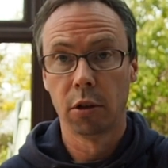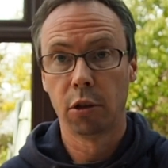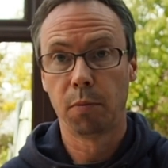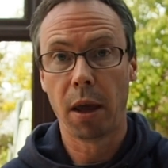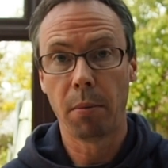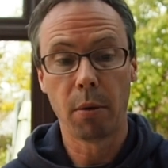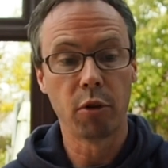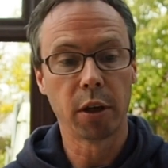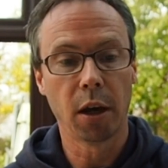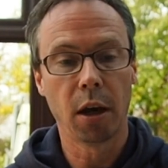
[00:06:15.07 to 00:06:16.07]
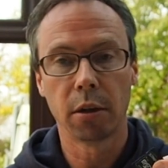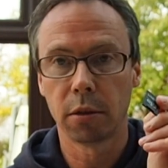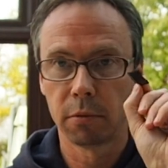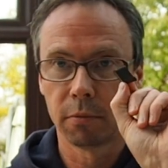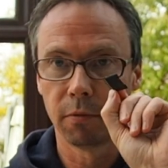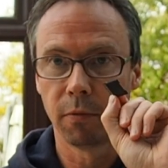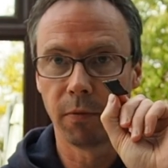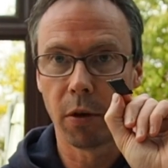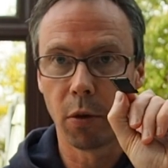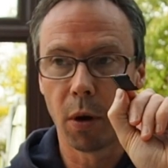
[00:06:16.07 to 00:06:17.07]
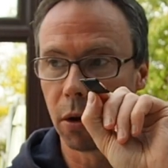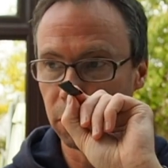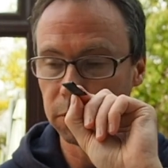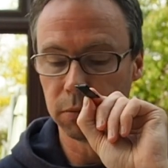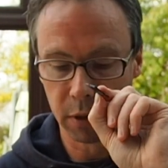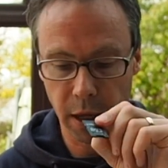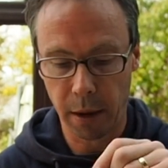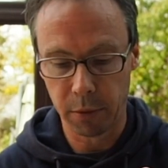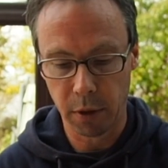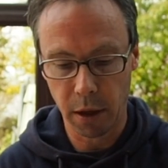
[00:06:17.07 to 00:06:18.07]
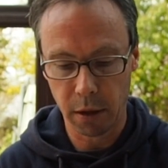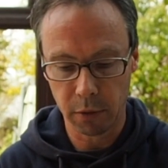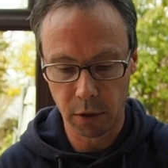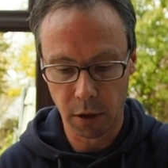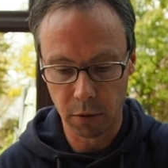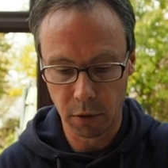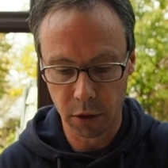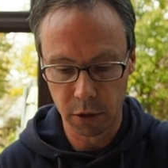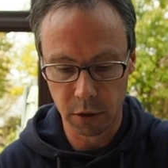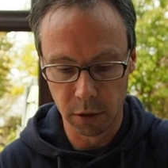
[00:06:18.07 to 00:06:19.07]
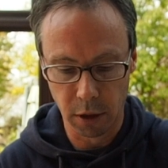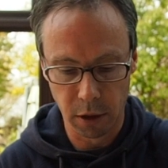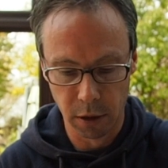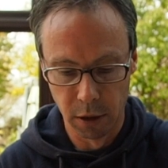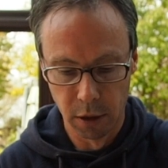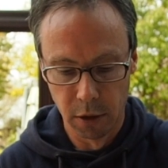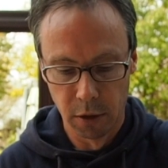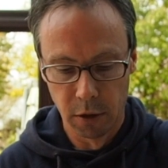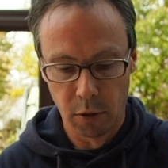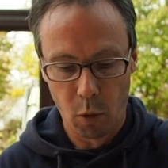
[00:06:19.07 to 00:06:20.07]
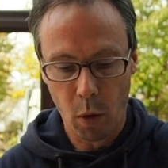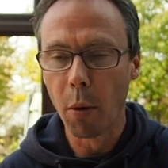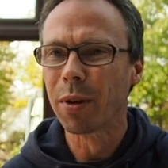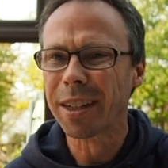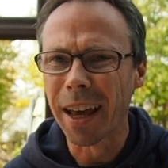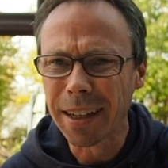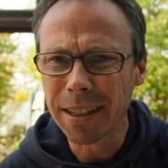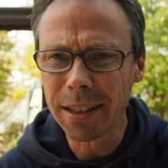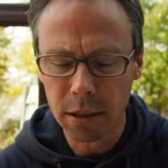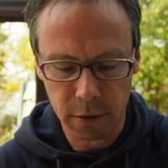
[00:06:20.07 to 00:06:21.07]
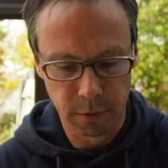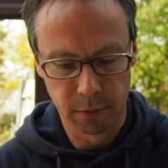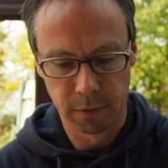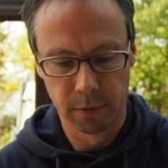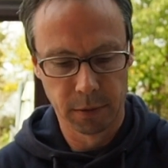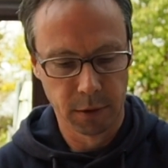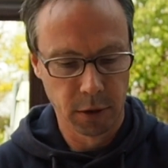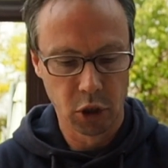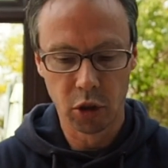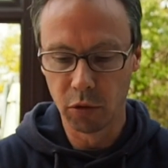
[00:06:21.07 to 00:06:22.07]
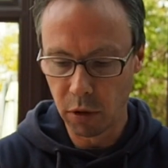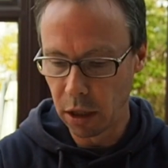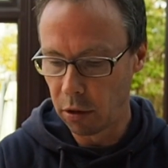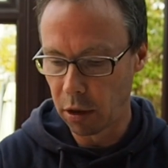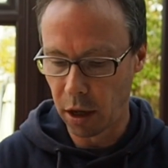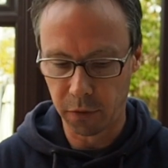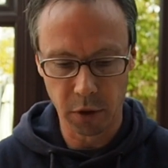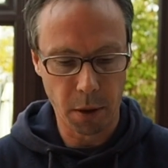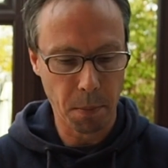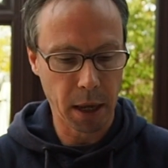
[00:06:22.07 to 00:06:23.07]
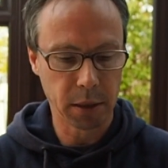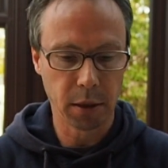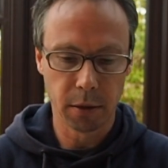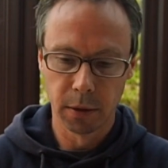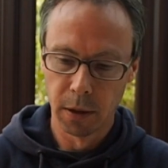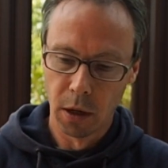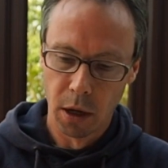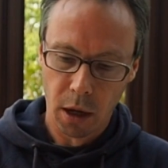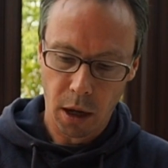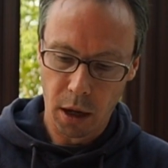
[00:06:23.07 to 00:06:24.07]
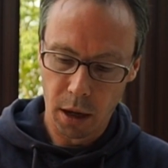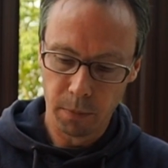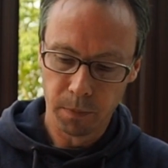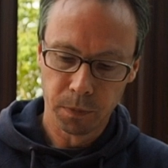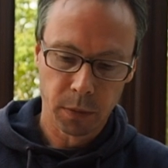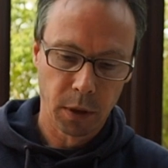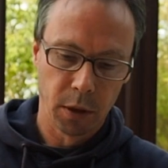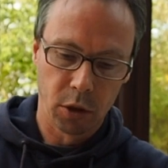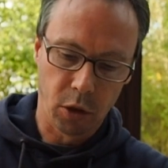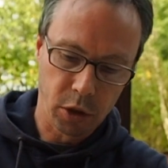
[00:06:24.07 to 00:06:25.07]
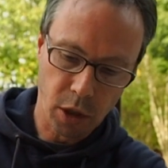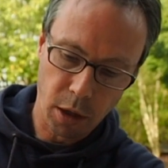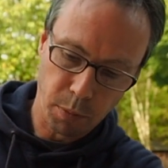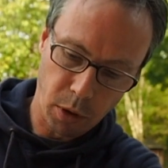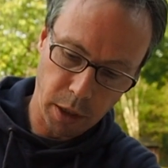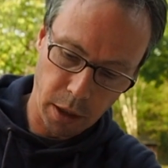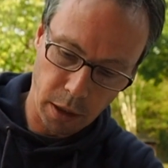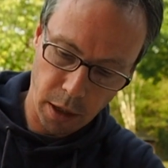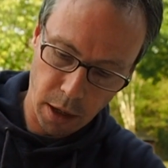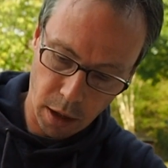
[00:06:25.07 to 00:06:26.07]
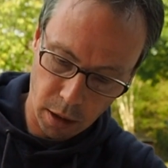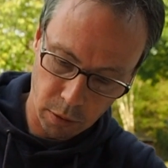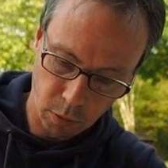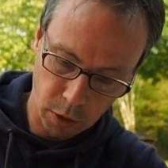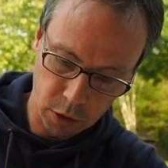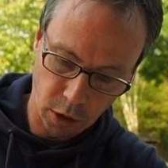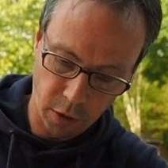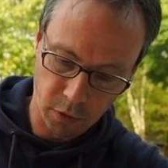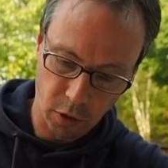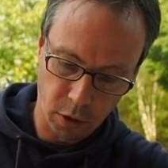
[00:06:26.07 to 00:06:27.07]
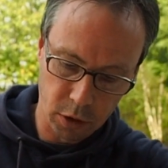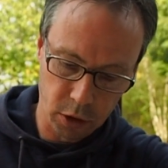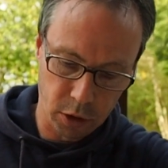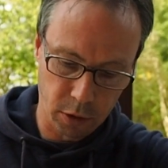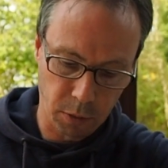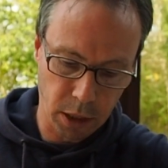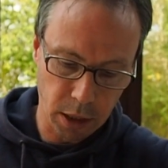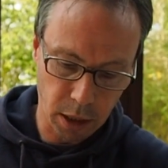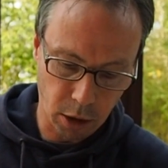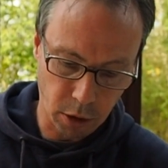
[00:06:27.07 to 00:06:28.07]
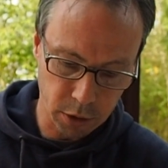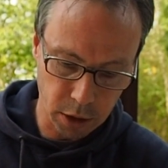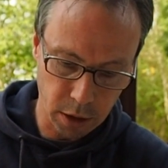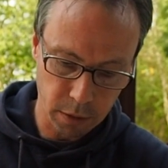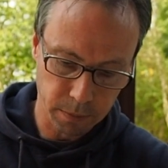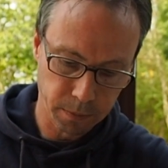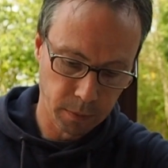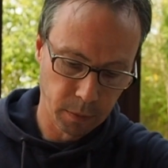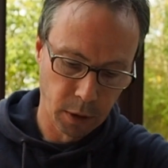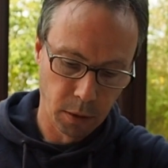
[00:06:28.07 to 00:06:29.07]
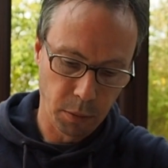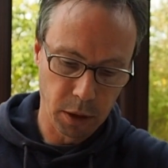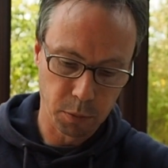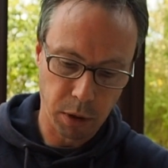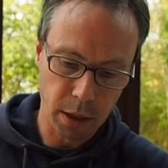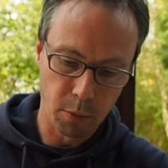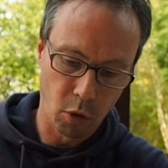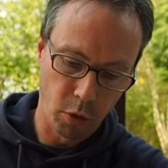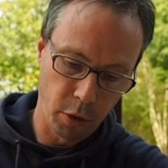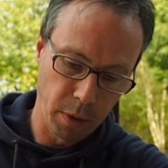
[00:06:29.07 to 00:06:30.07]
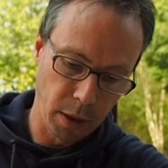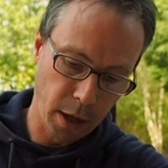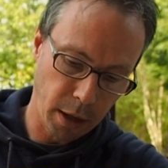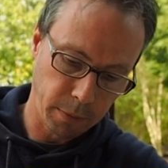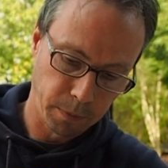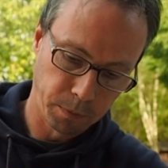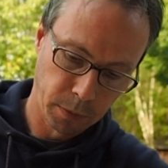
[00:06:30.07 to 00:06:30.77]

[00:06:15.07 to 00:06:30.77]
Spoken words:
Spare memory card, very well kept there, you know, nice and well protected. Should really look after them better. It's got a side pocket here, which I've got just some cleaning cloths in, but there's plenty more room in there.